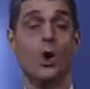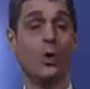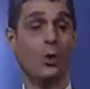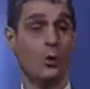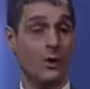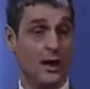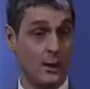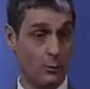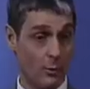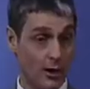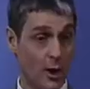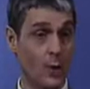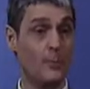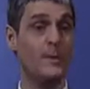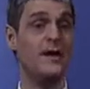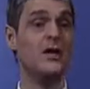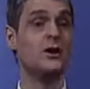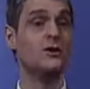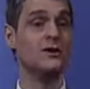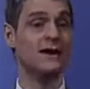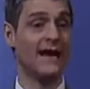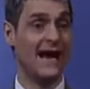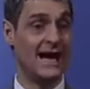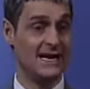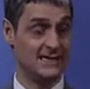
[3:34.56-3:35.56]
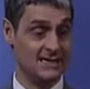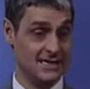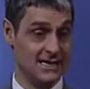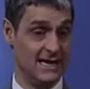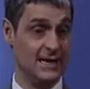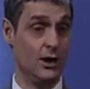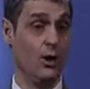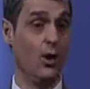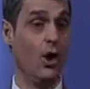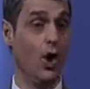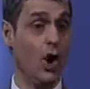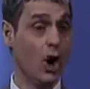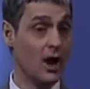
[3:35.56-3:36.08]
We will be united in
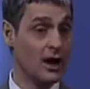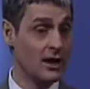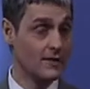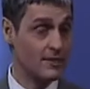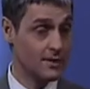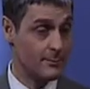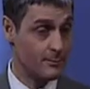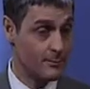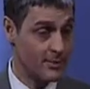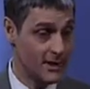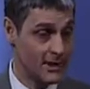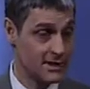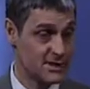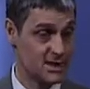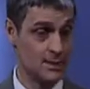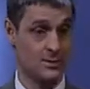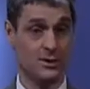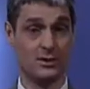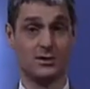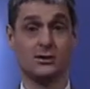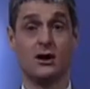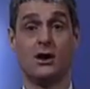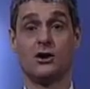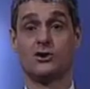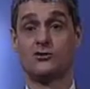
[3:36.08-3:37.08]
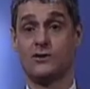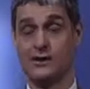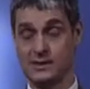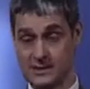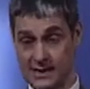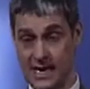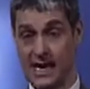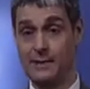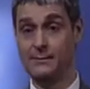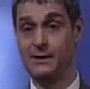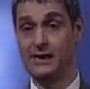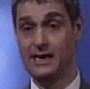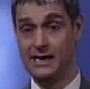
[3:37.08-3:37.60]
all of the principal doctrines,
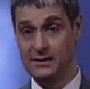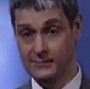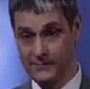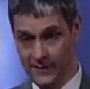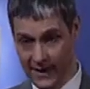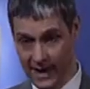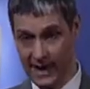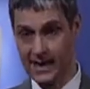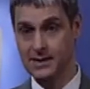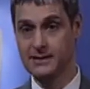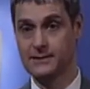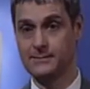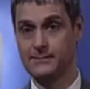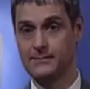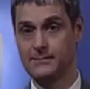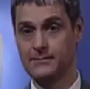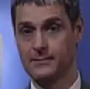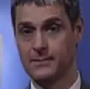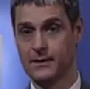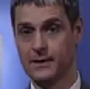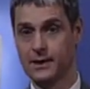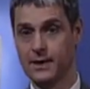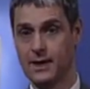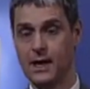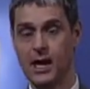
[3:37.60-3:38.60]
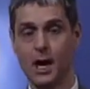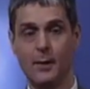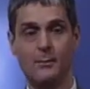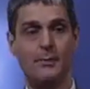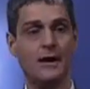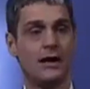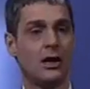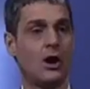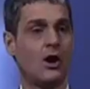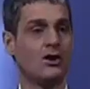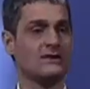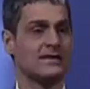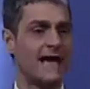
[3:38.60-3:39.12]
I believe that.
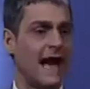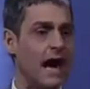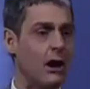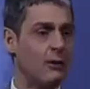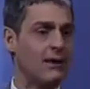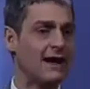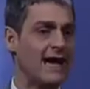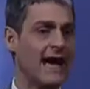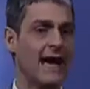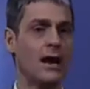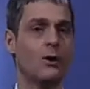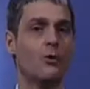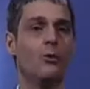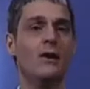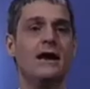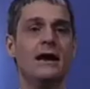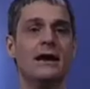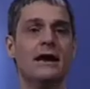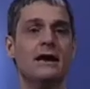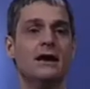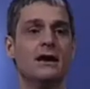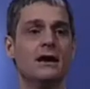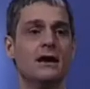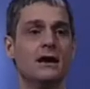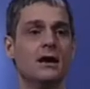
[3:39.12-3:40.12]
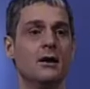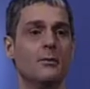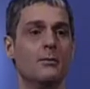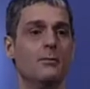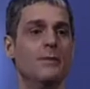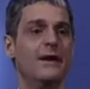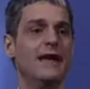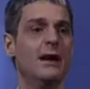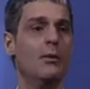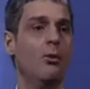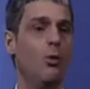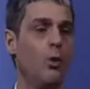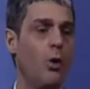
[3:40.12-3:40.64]
Because how can we
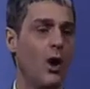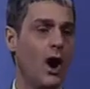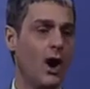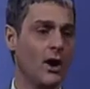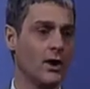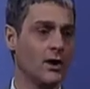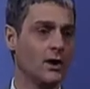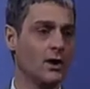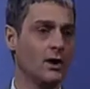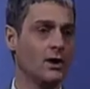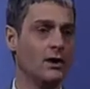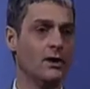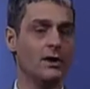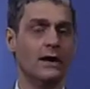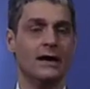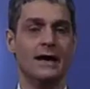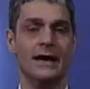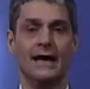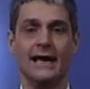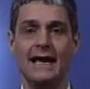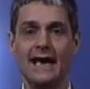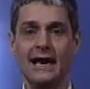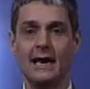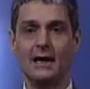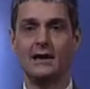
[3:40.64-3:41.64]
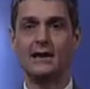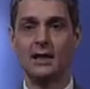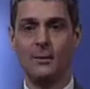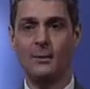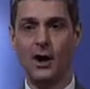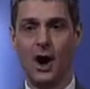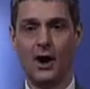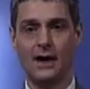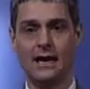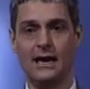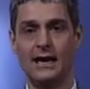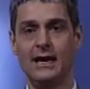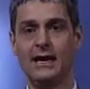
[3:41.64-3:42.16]
be one in the
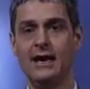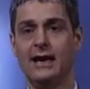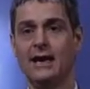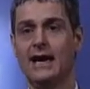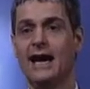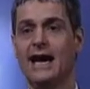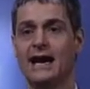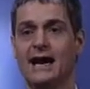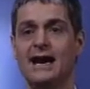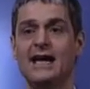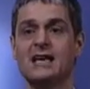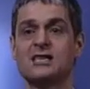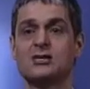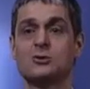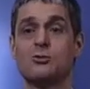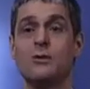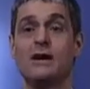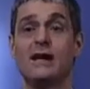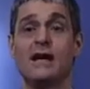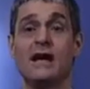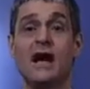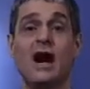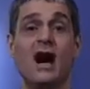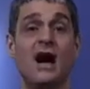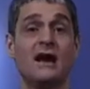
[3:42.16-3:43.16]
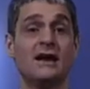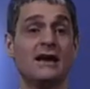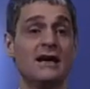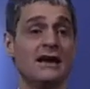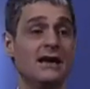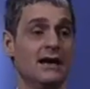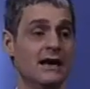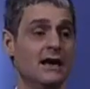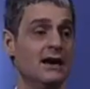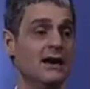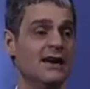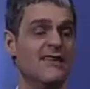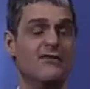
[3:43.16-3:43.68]
body
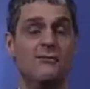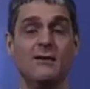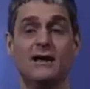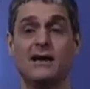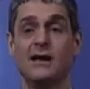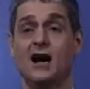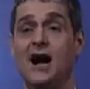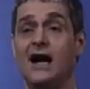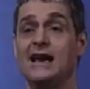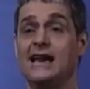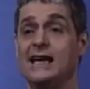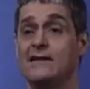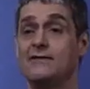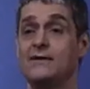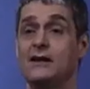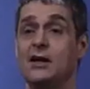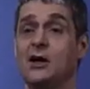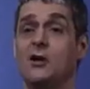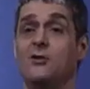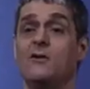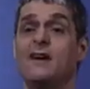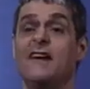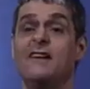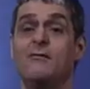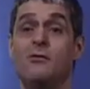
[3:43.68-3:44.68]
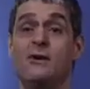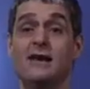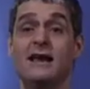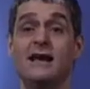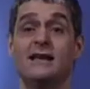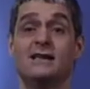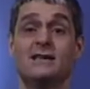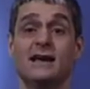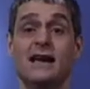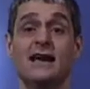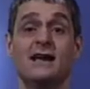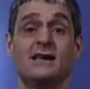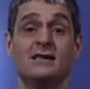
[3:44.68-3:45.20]
if we can't even agree what
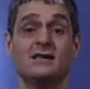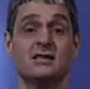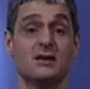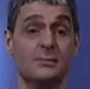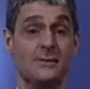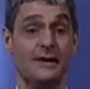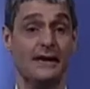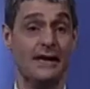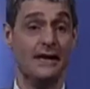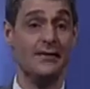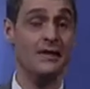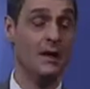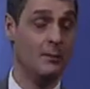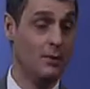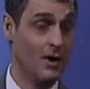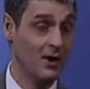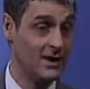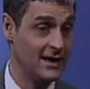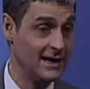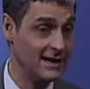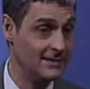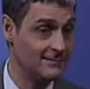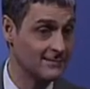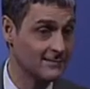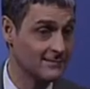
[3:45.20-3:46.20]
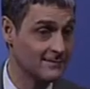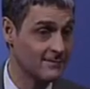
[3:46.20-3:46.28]
it takes to be in the body?